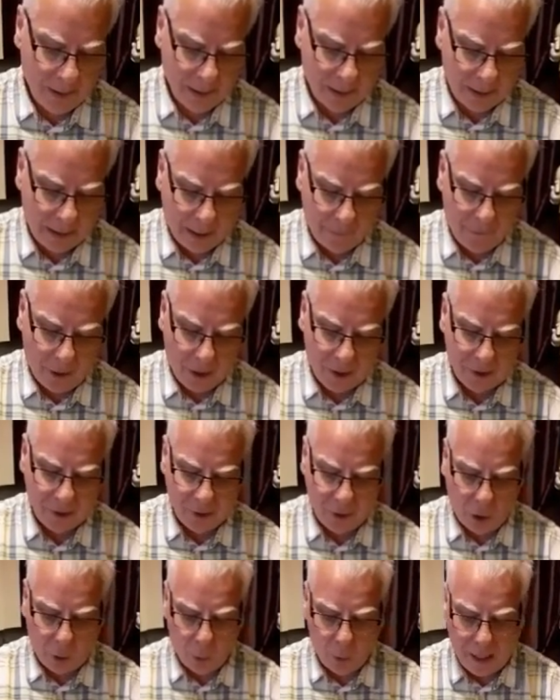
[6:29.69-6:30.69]
Give us
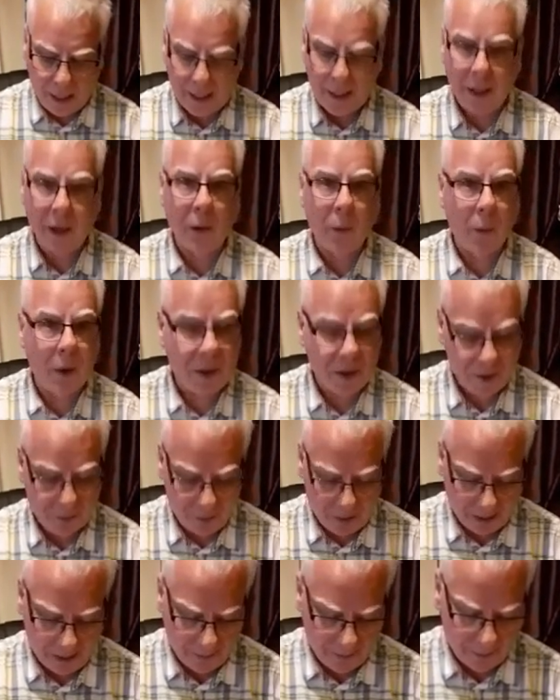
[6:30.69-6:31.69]
to awaken with
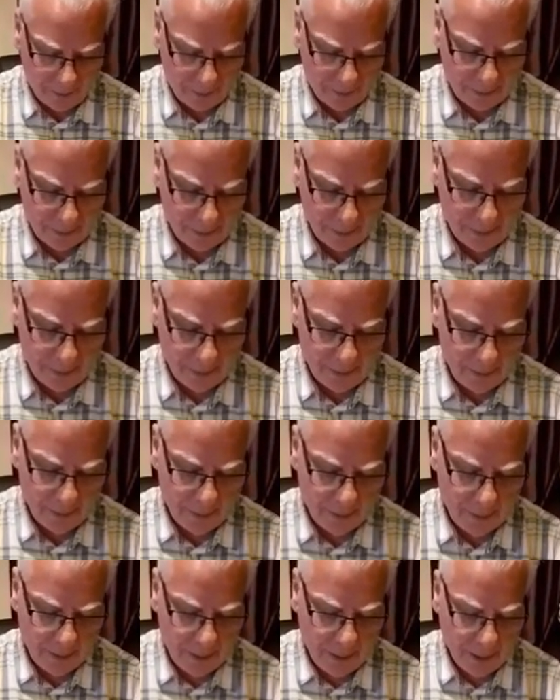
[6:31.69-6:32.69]
smiles.
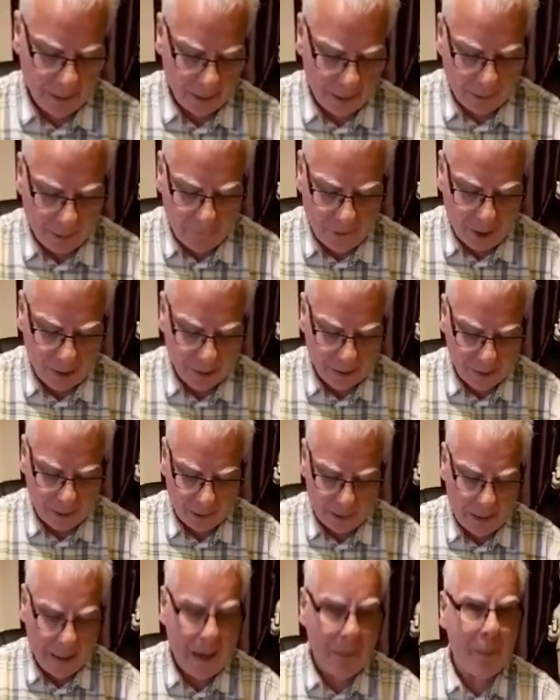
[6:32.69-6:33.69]
Give us to
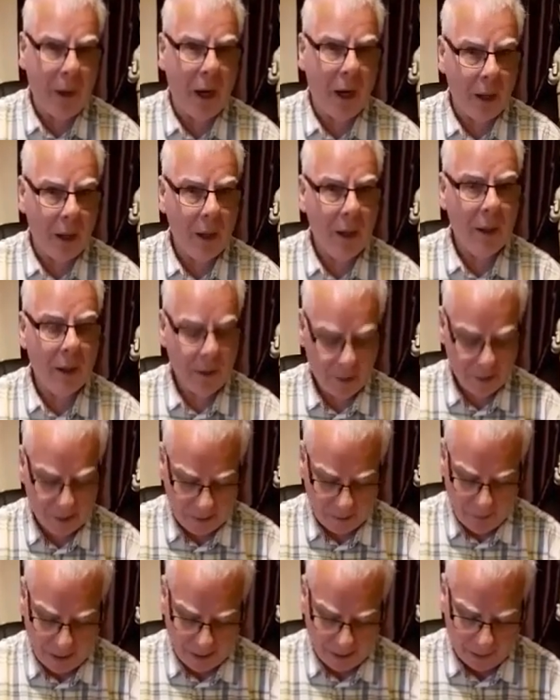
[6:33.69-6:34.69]
labour
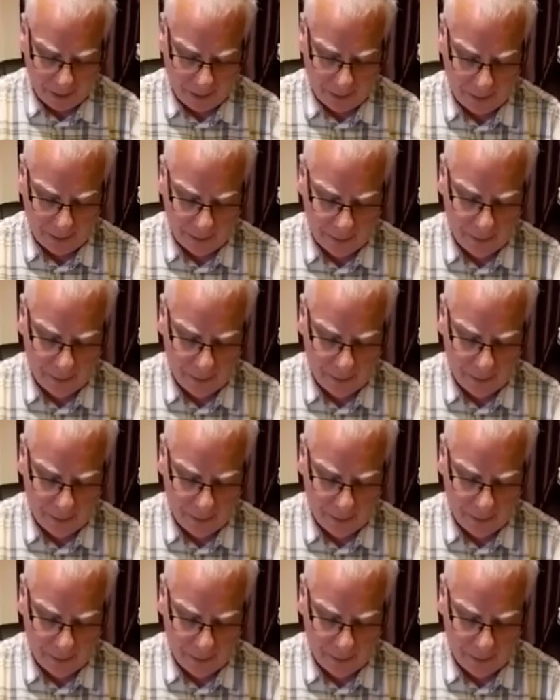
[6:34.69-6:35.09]
smiling.